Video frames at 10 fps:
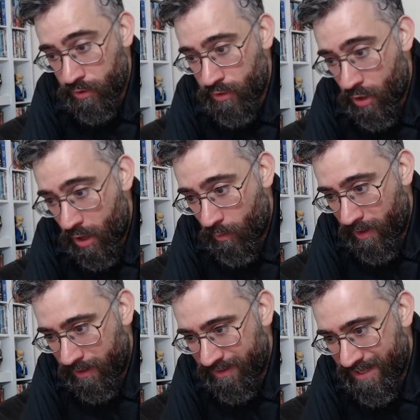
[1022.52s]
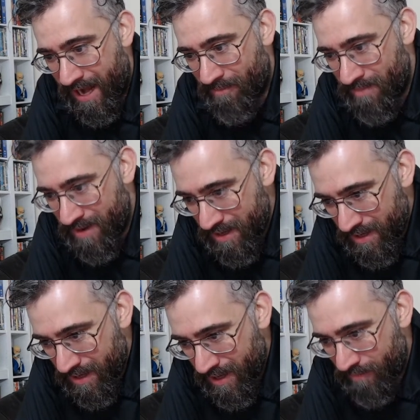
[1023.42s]
the Nightwing. Damn,
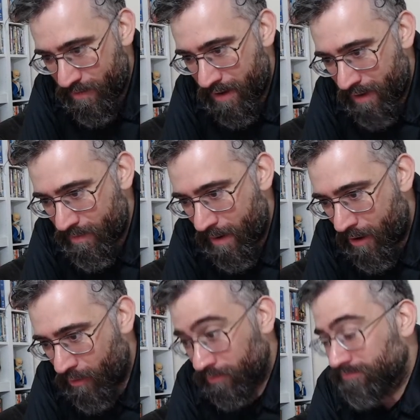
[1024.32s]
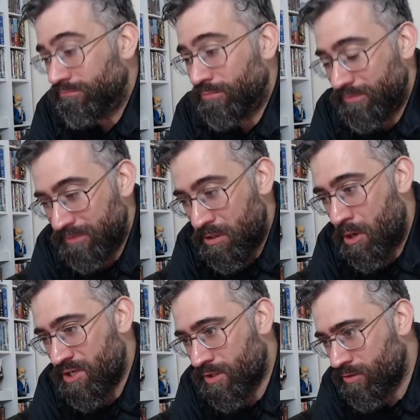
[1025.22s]
heavy barrel.
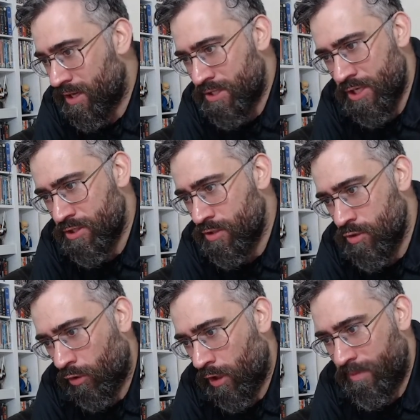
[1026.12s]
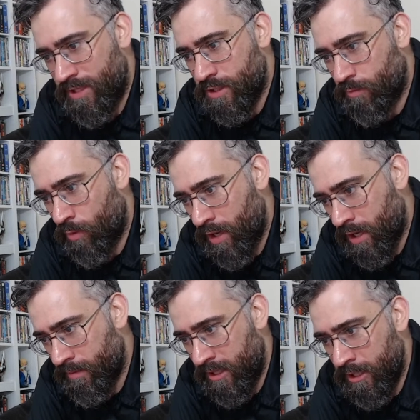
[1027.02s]
Nice, congratulations. You're not going to be disappointed. I
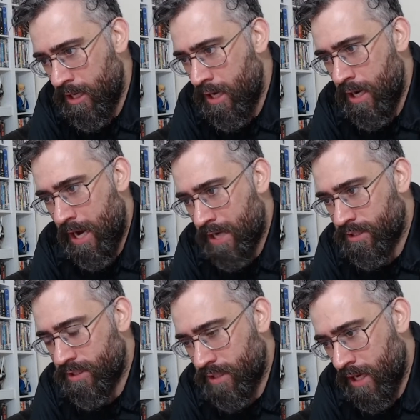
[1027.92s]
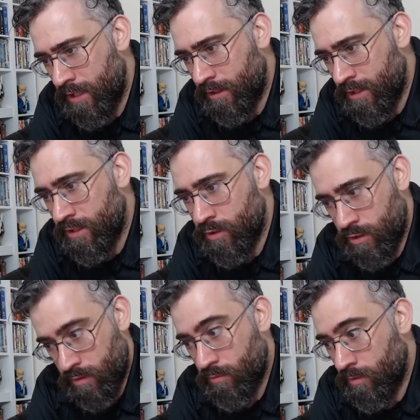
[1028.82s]
mean, as I say, this
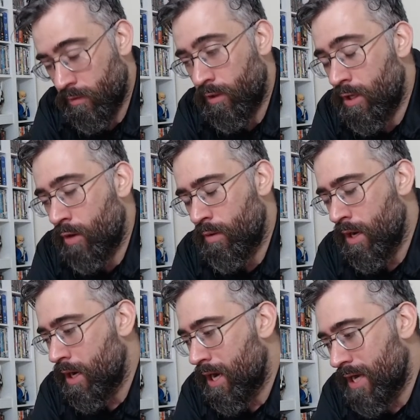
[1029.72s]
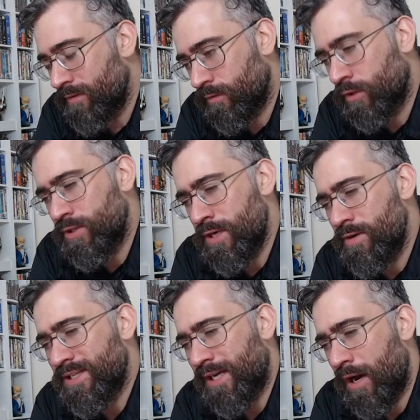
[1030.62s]
is, if considering
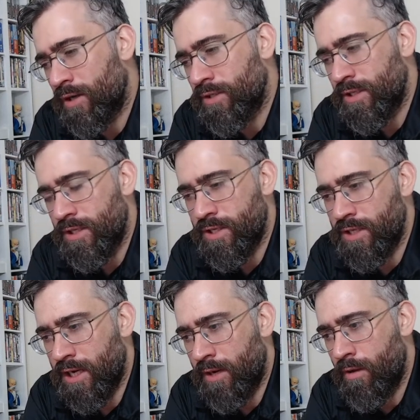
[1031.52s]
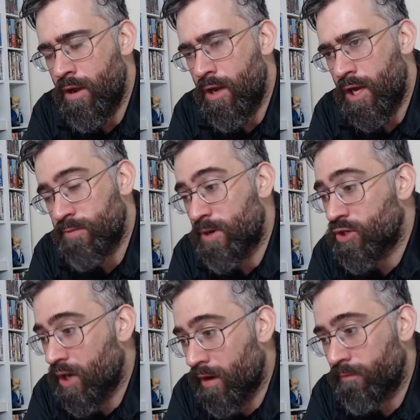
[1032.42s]
it's a character that doesn't get as much
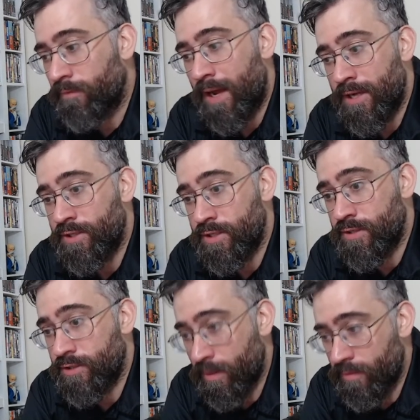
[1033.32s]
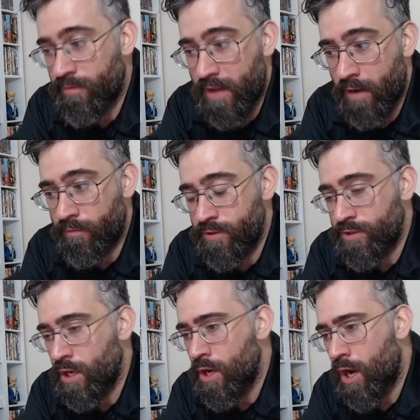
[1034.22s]
love as some of the others,
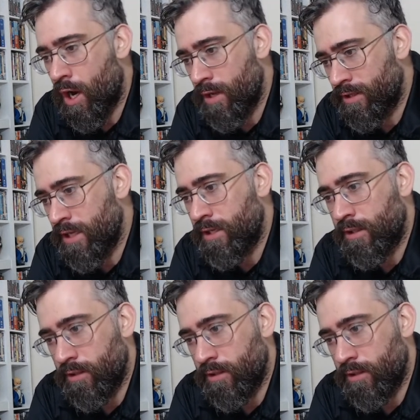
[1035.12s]
I think